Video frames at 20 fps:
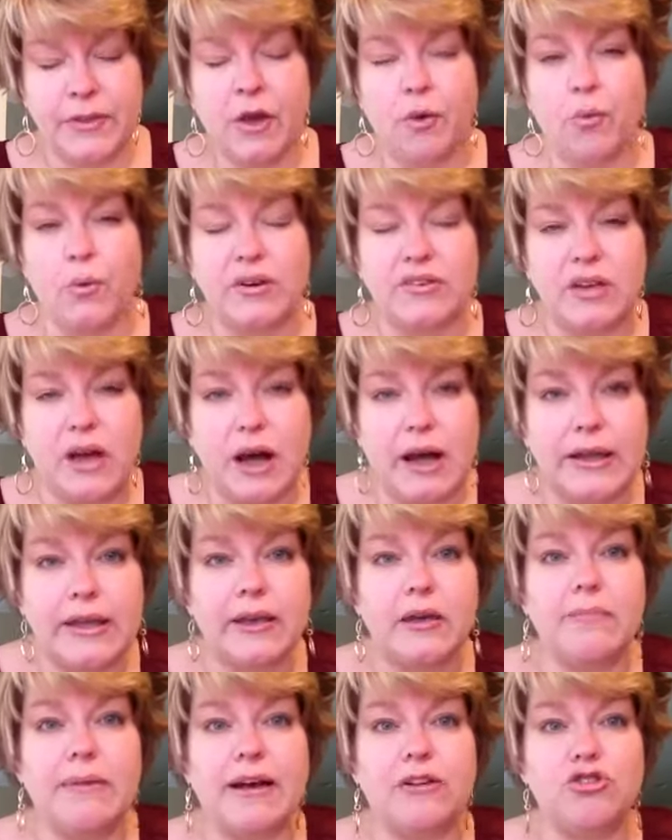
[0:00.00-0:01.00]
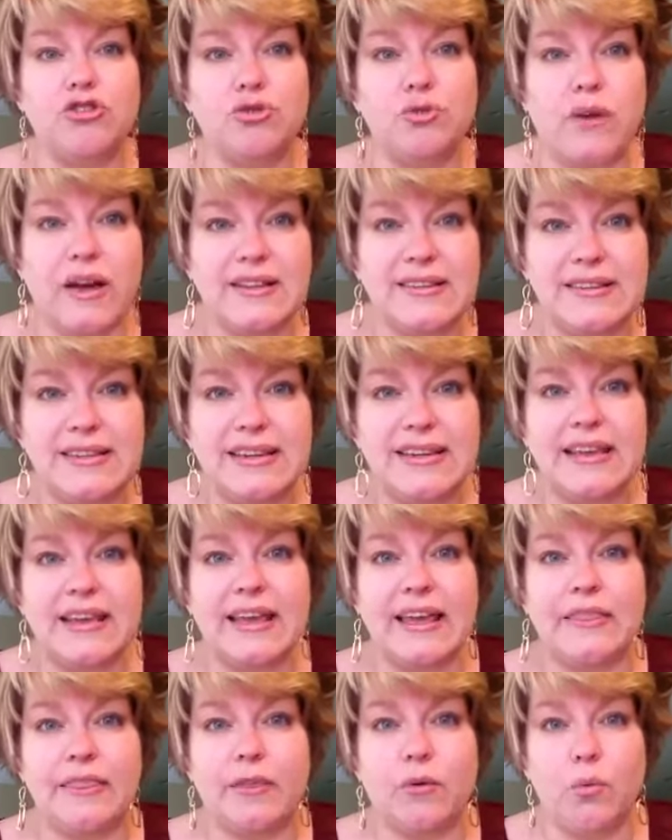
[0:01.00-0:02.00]
We're talking about trusting
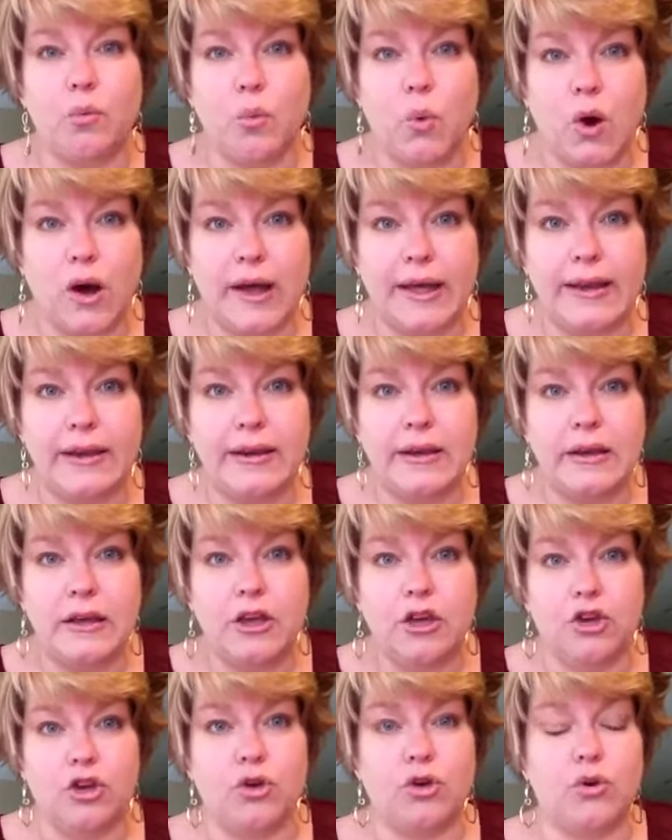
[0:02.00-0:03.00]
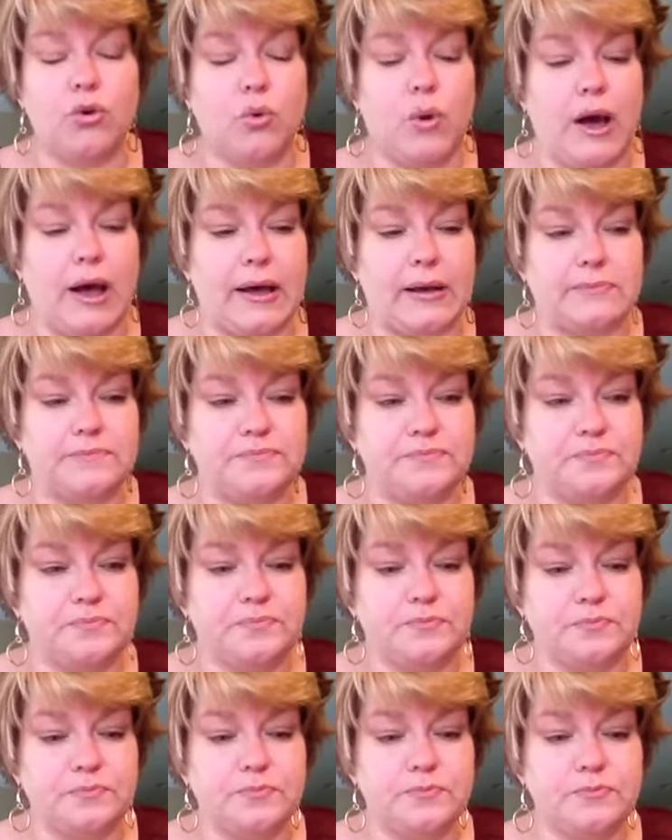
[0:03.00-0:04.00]
in the one who
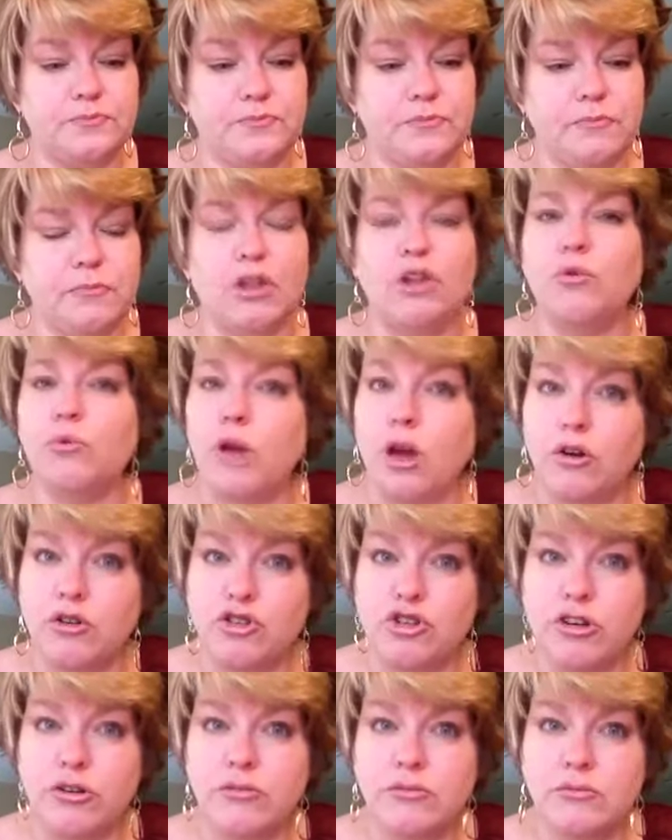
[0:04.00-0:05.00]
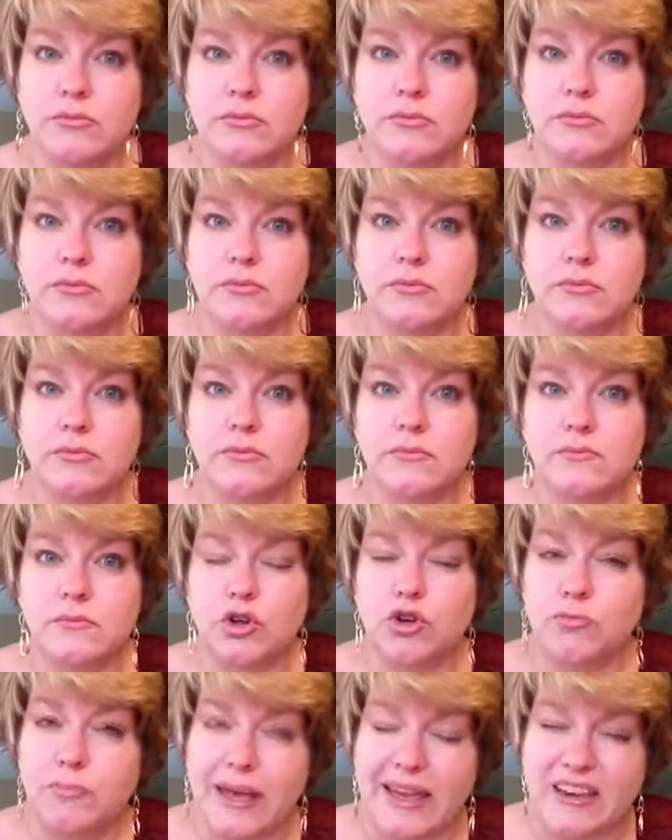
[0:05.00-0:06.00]
knows you,
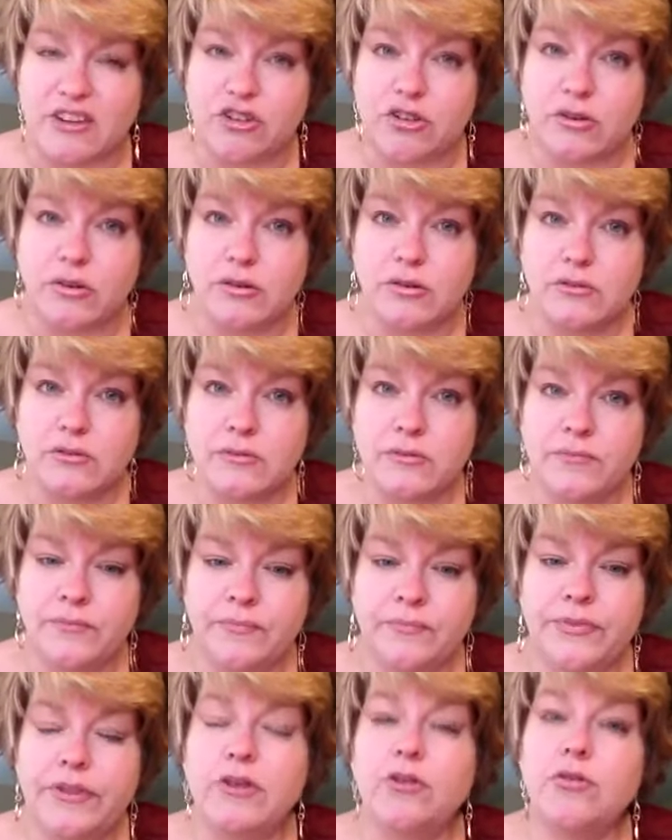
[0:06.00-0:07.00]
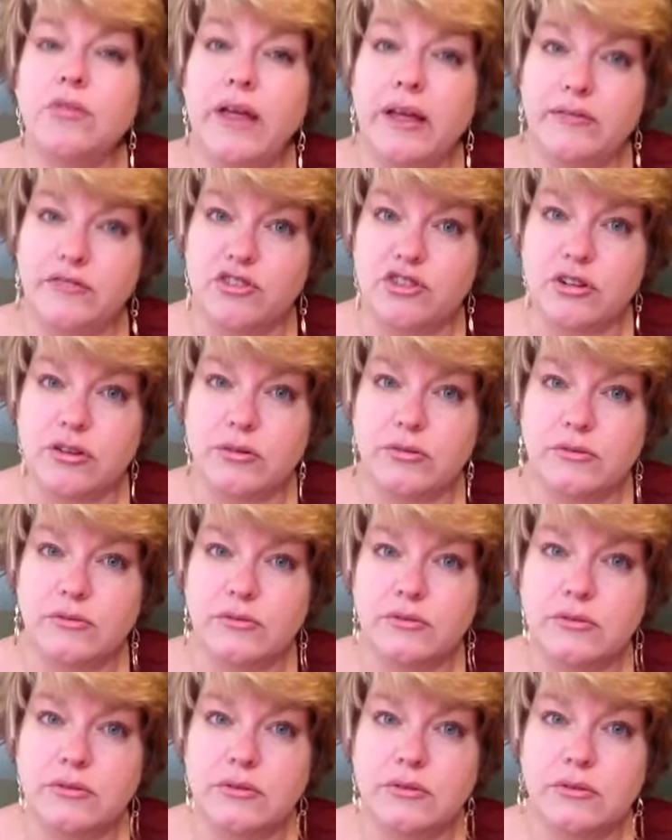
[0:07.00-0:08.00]
who made you, who loves you.
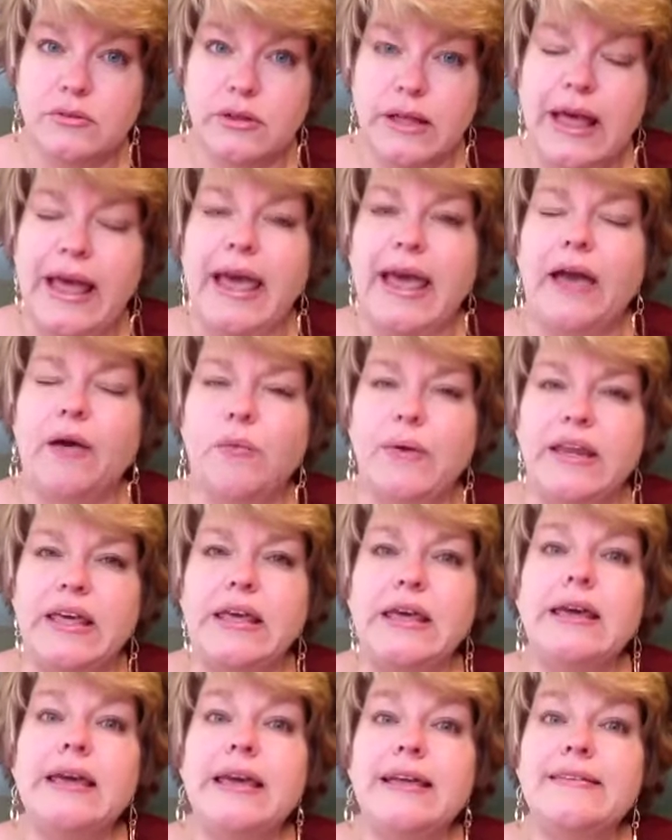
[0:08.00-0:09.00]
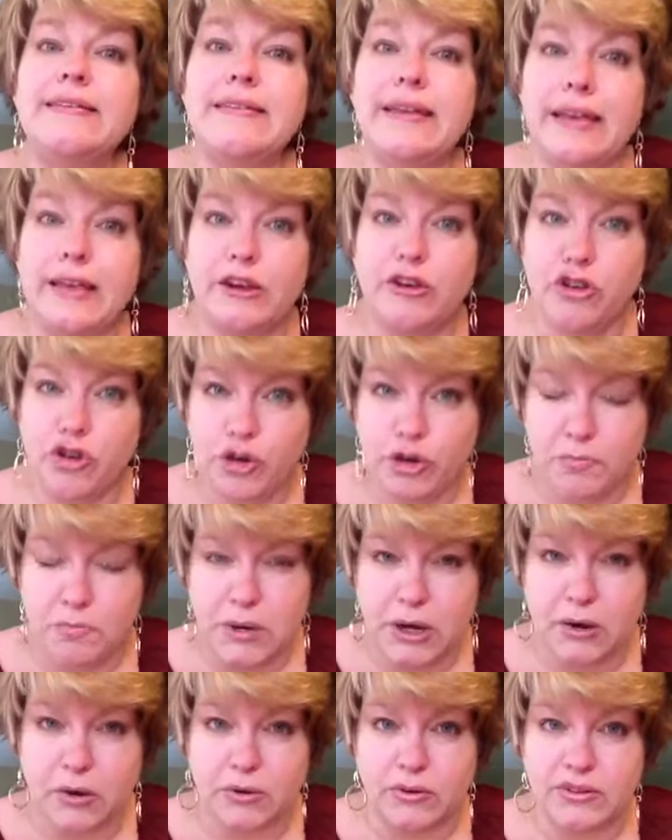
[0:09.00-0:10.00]
And when he gets in your
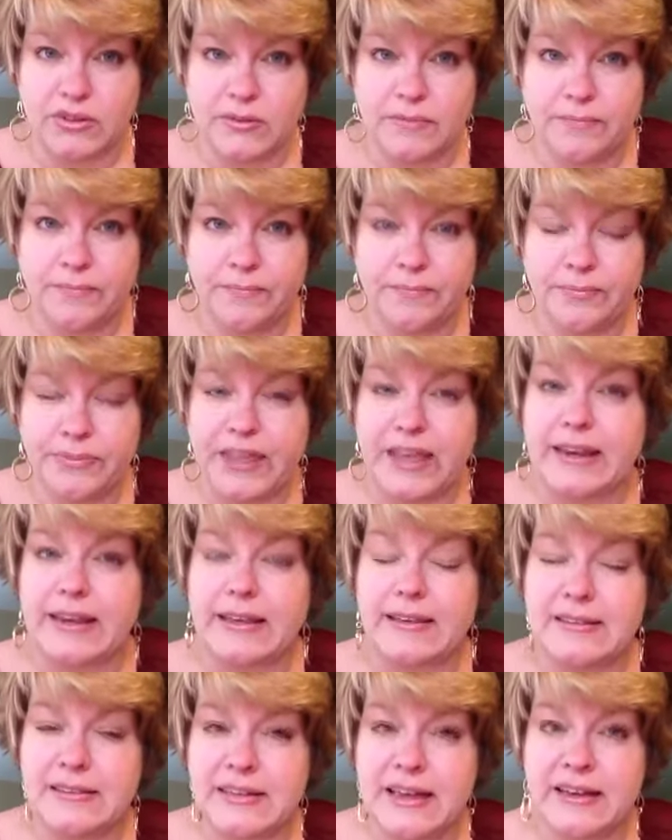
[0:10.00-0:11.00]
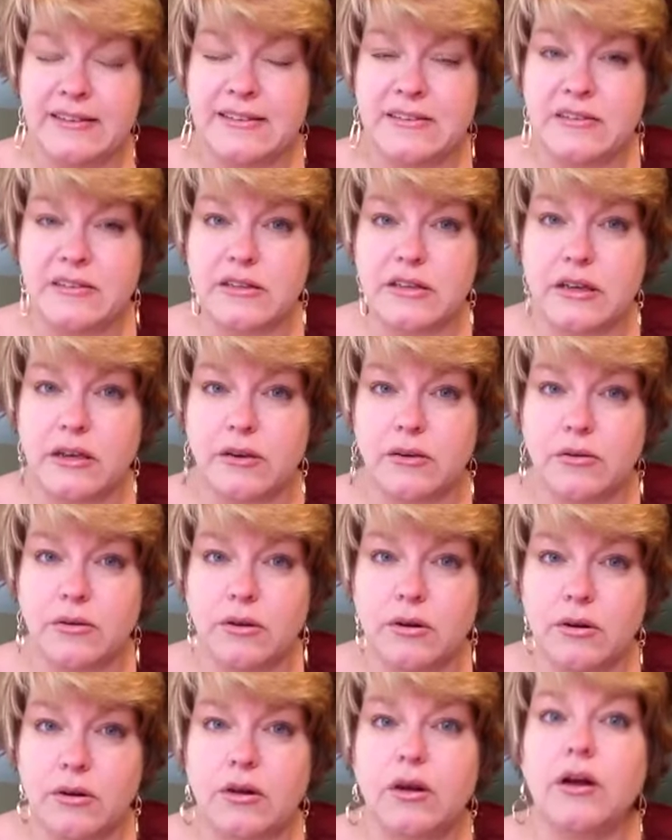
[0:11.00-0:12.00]
boat and he says to you,
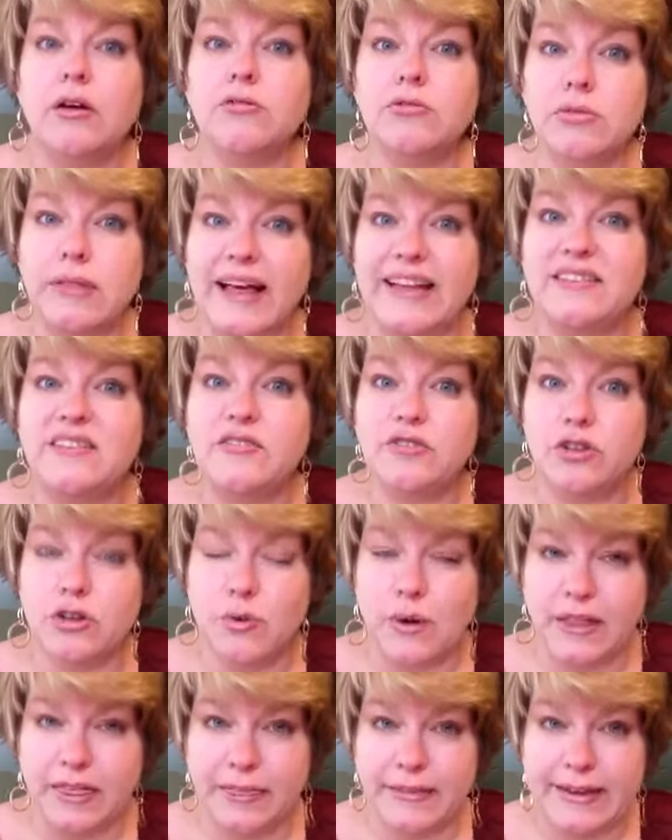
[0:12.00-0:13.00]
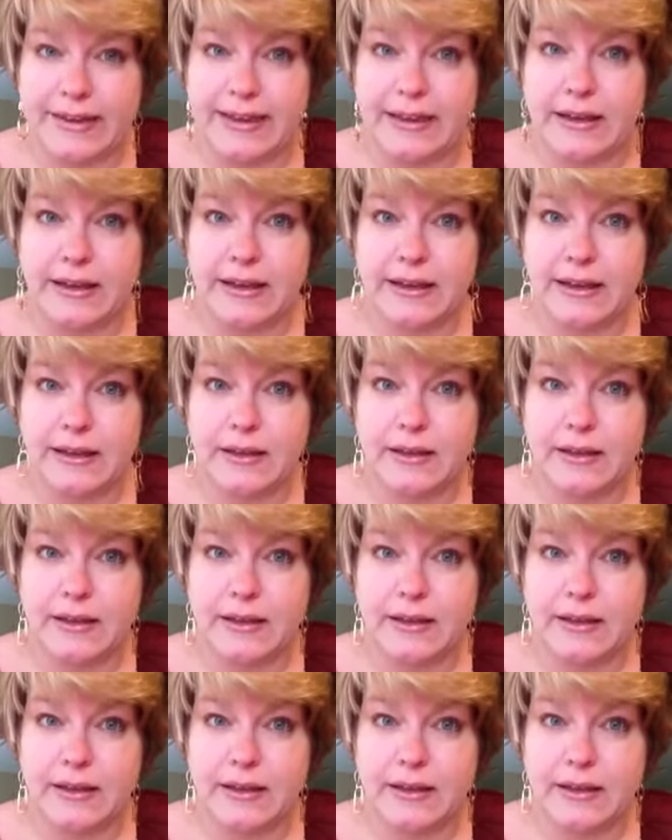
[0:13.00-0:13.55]
let's do a thing,